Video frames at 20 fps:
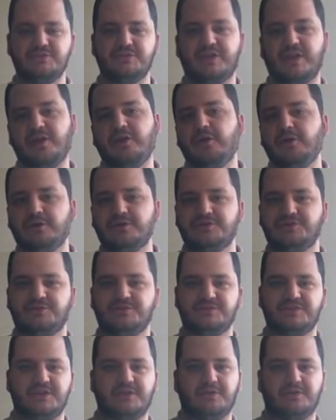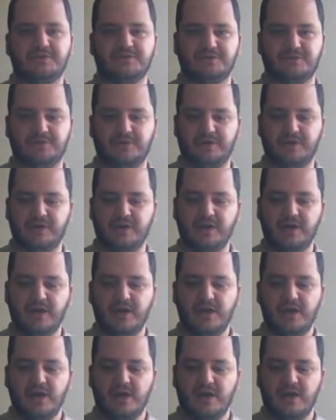caricature territory,
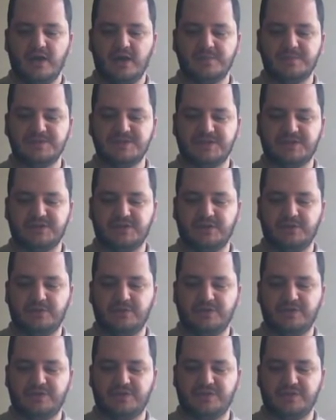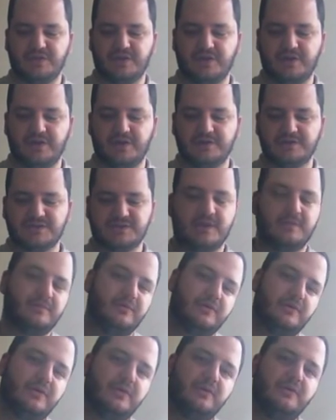particularly with
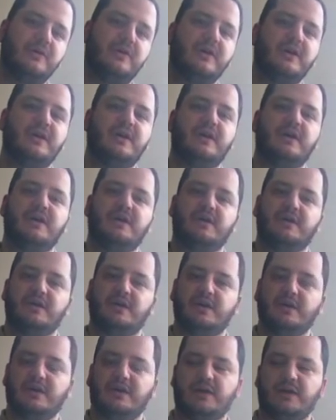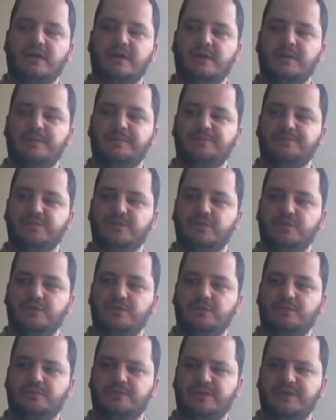Sabu,
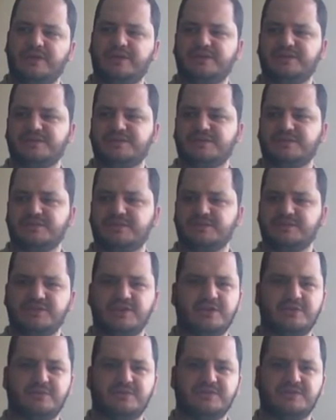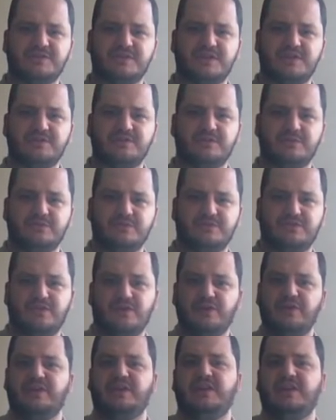who plays the general's son, who's
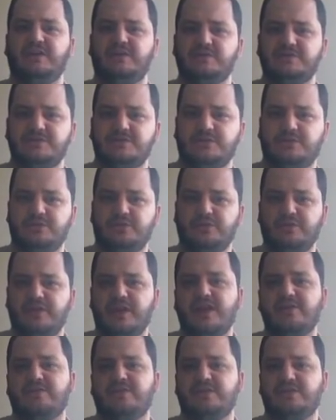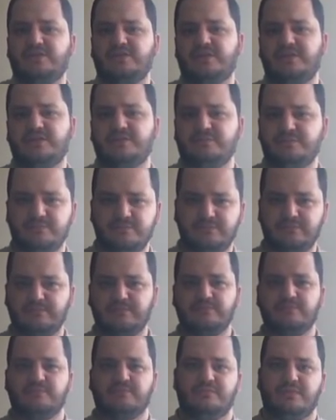very eager to learn everything
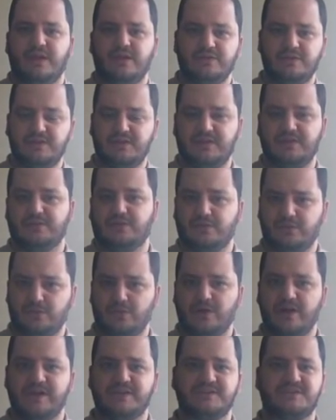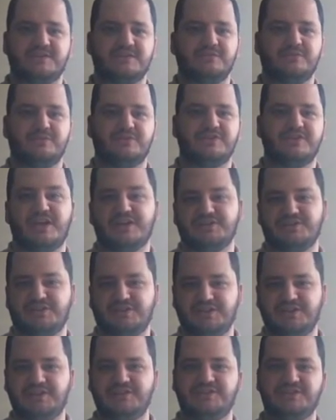in the West, which
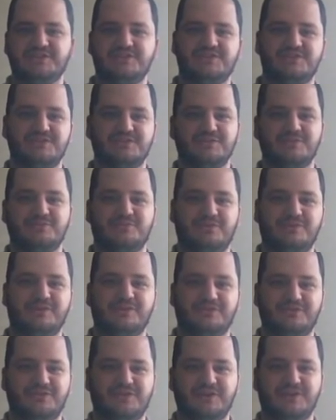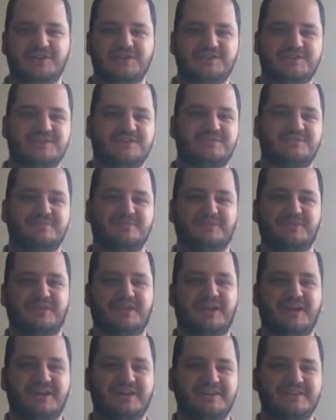actually leads into one of the funniest
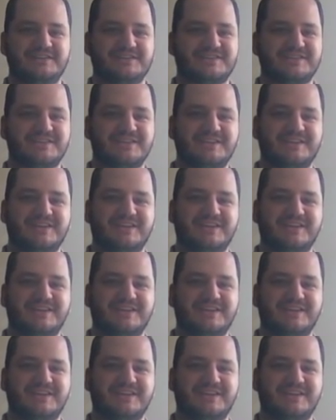lines